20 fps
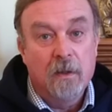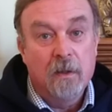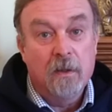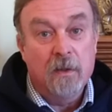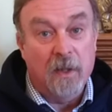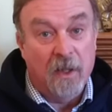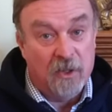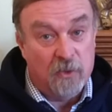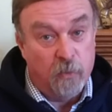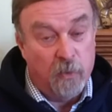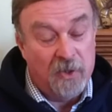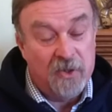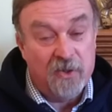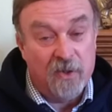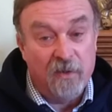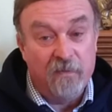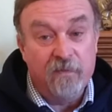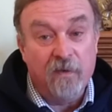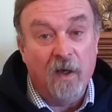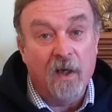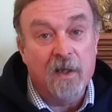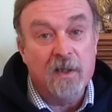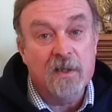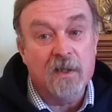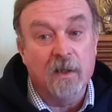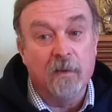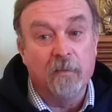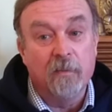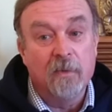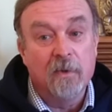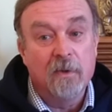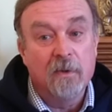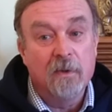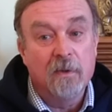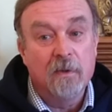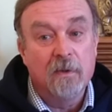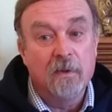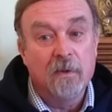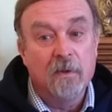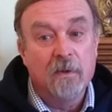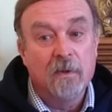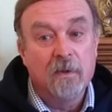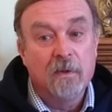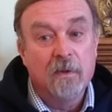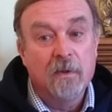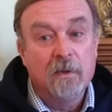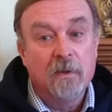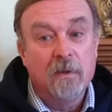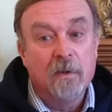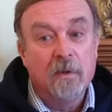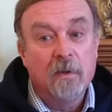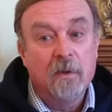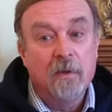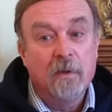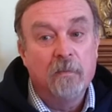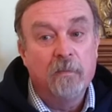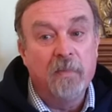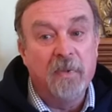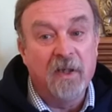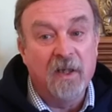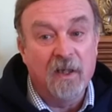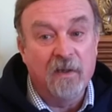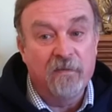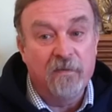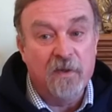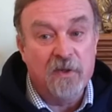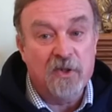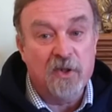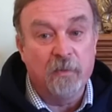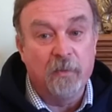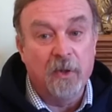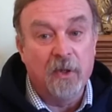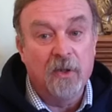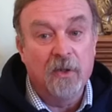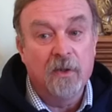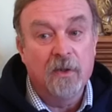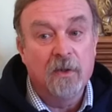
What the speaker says: That which defines them, being fishermen,